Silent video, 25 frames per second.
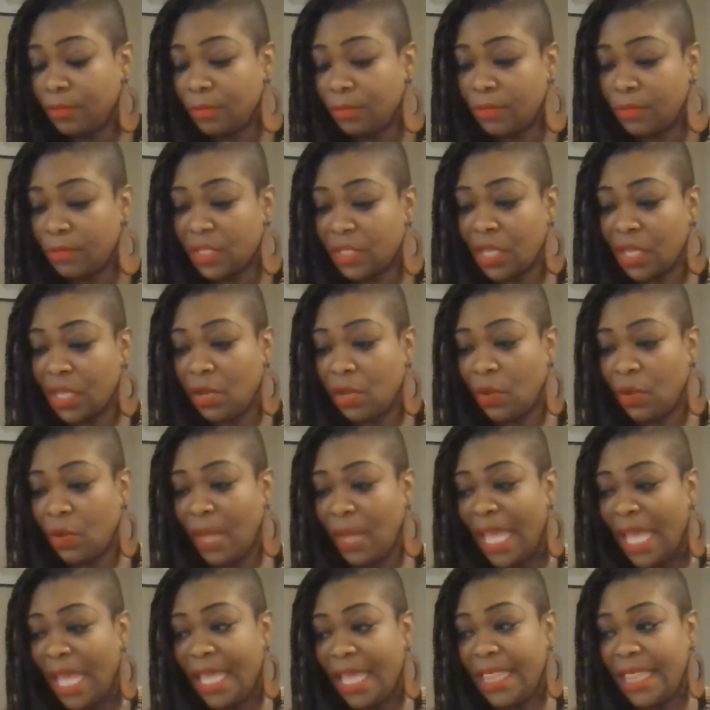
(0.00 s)

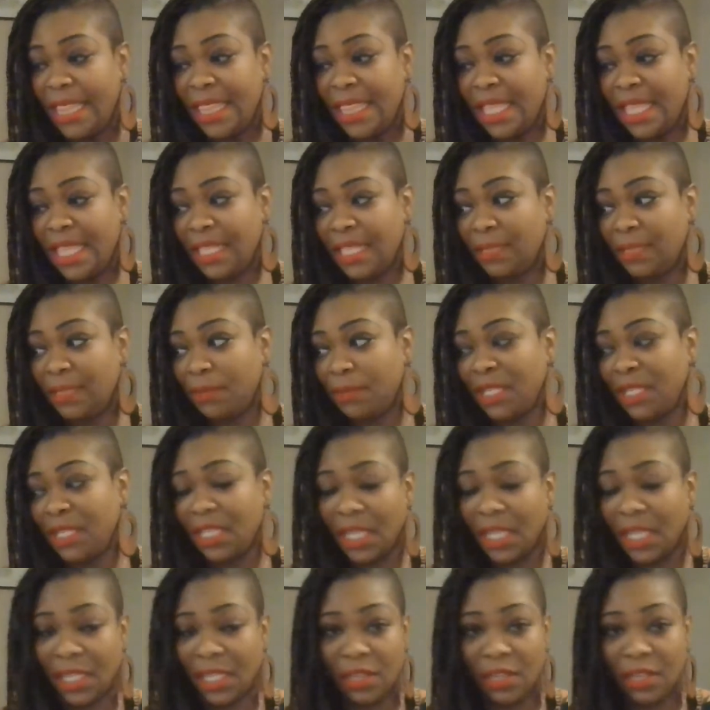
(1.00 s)
so in this
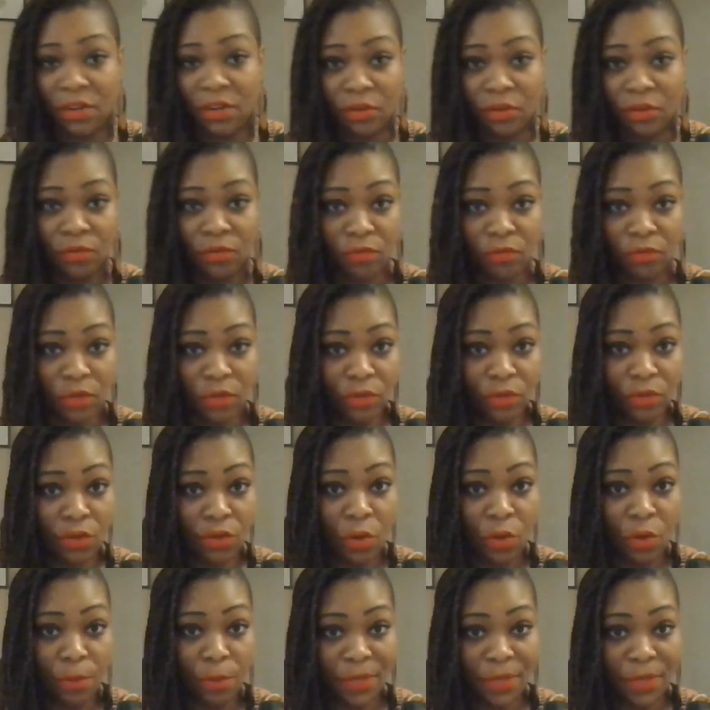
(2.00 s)
particular road
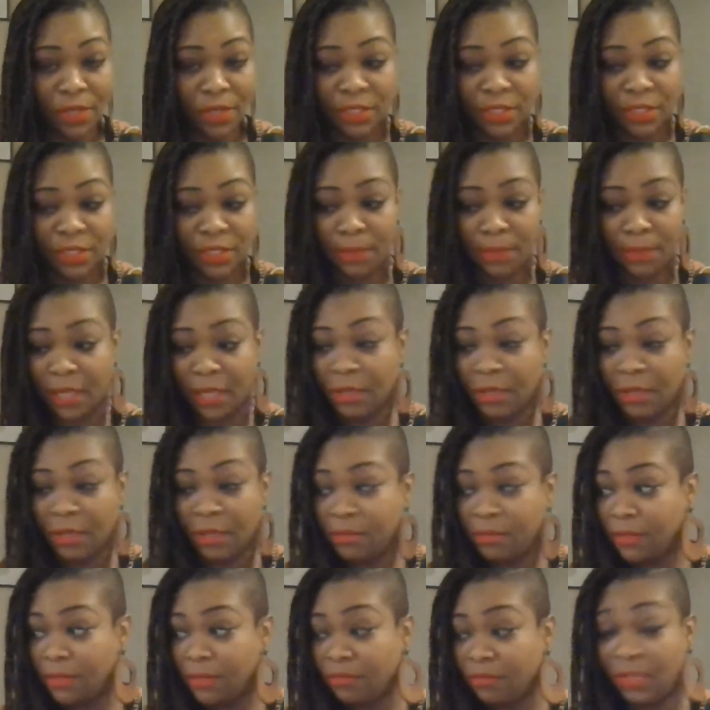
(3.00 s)
opener spell,
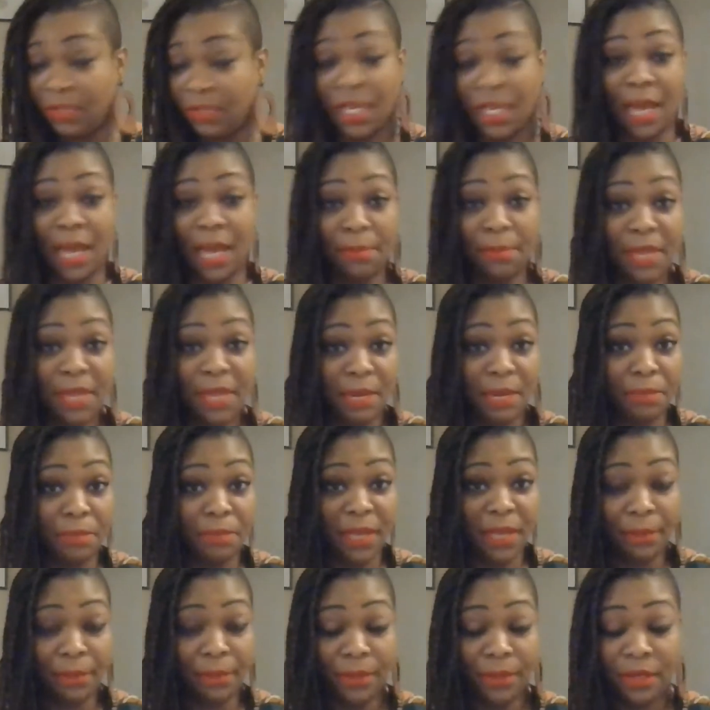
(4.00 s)
you got pen and
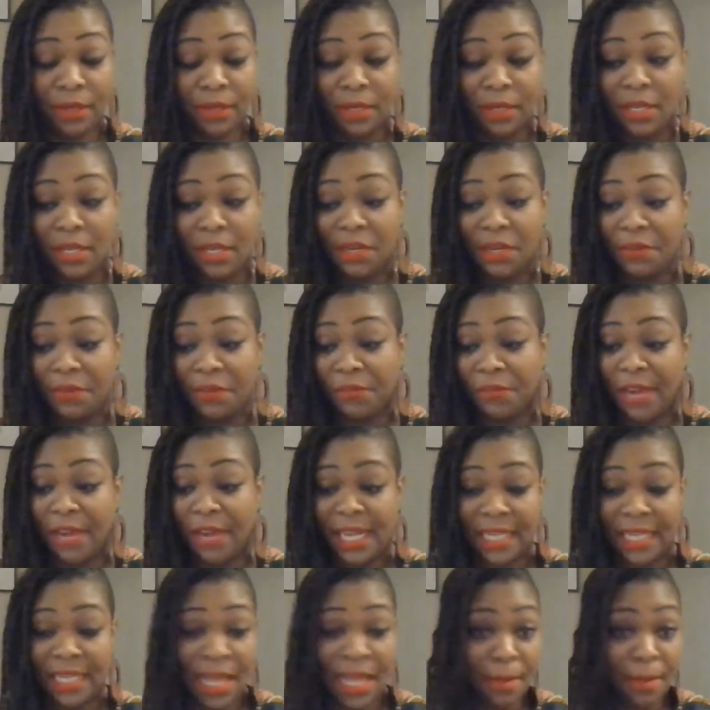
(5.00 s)
paper,
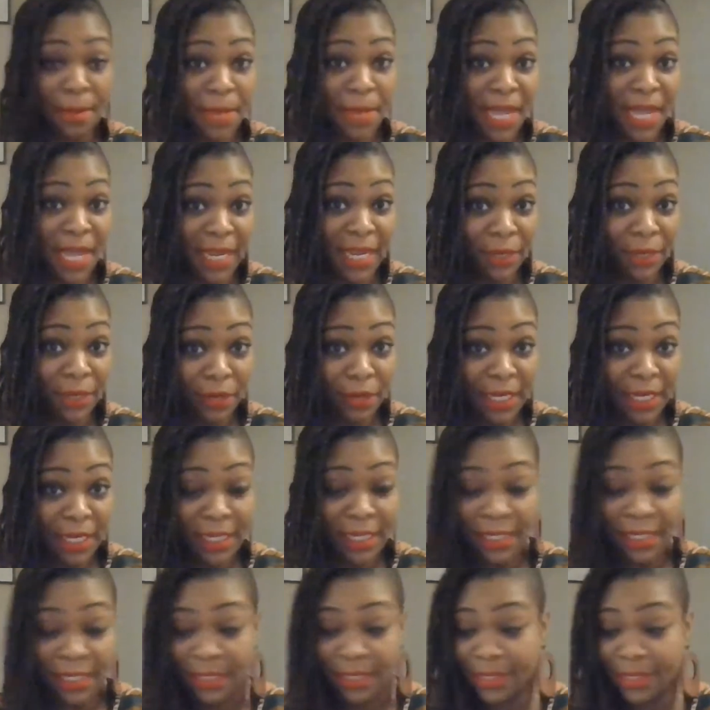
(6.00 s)
write down my
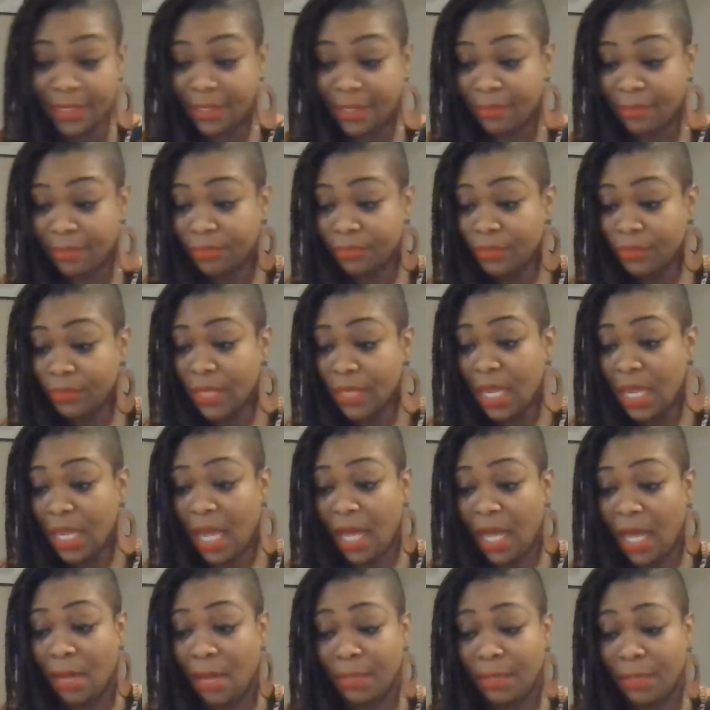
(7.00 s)
ingredients,
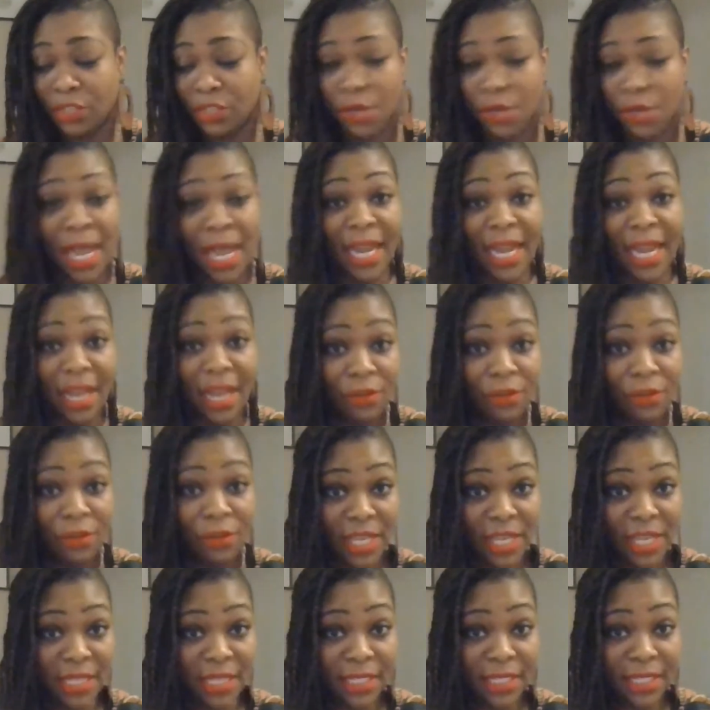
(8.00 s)
and try it out
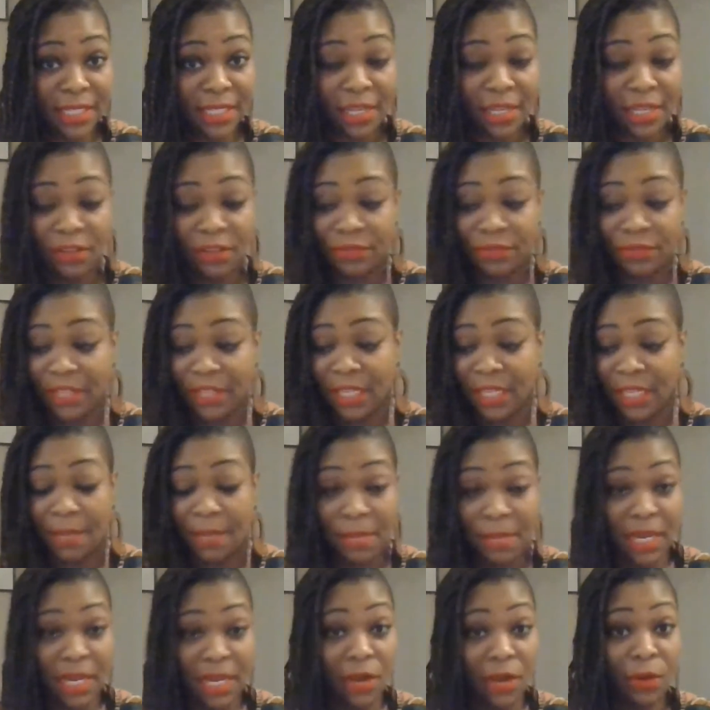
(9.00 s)
for yourself and let
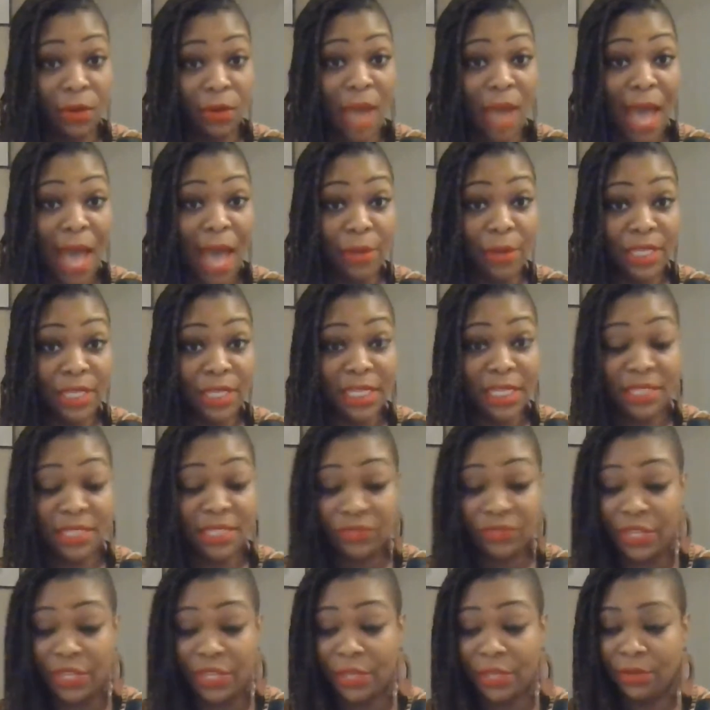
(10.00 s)
me know how it does
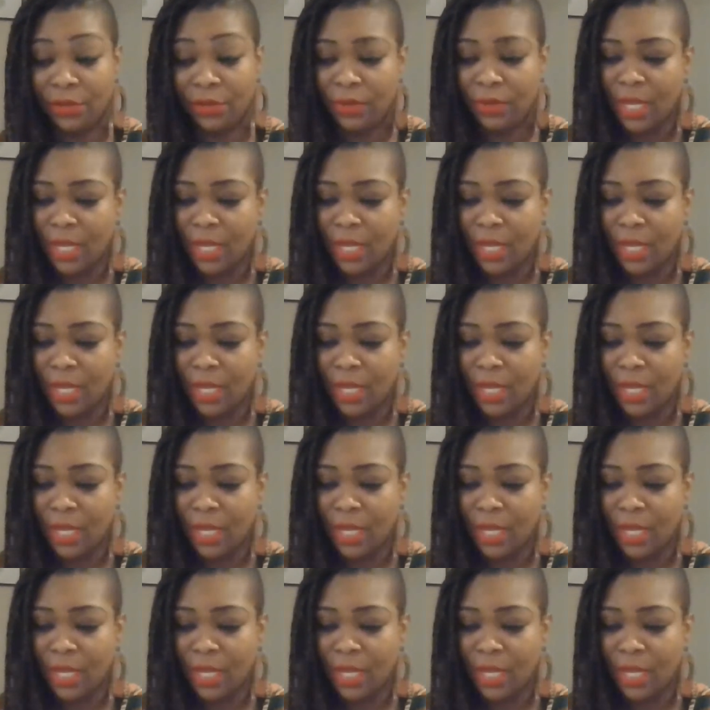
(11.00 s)
for you.